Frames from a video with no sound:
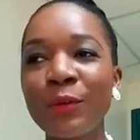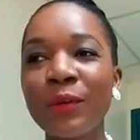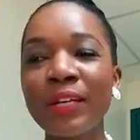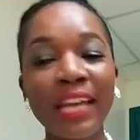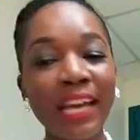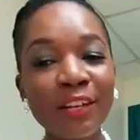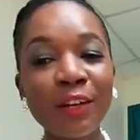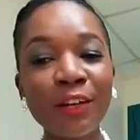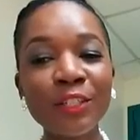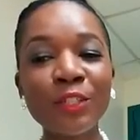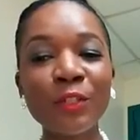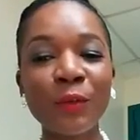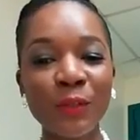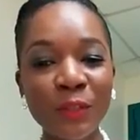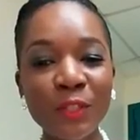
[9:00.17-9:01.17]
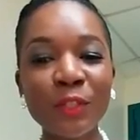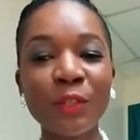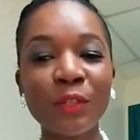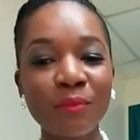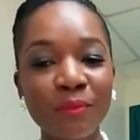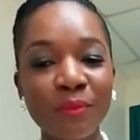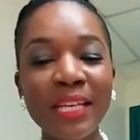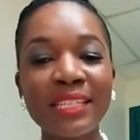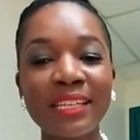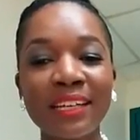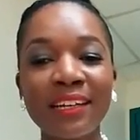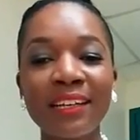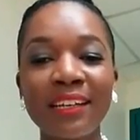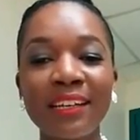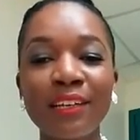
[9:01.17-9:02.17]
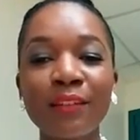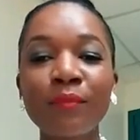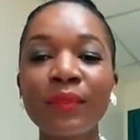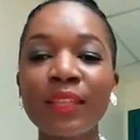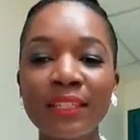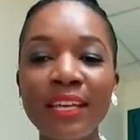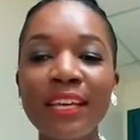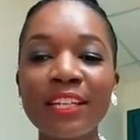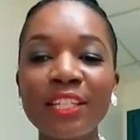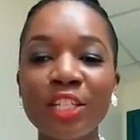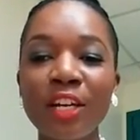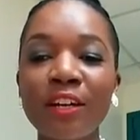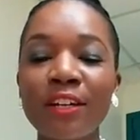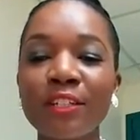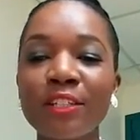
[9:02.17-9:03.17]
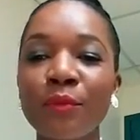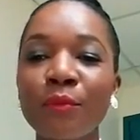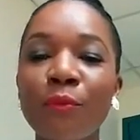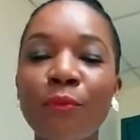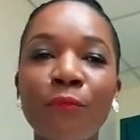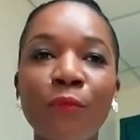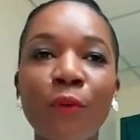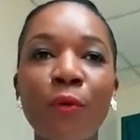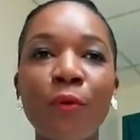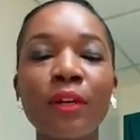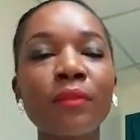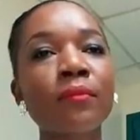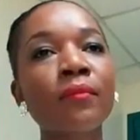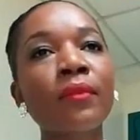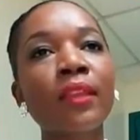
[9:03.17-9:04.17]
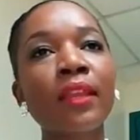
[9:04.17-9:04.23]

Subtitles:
you can control, you should basically take charge and move forward.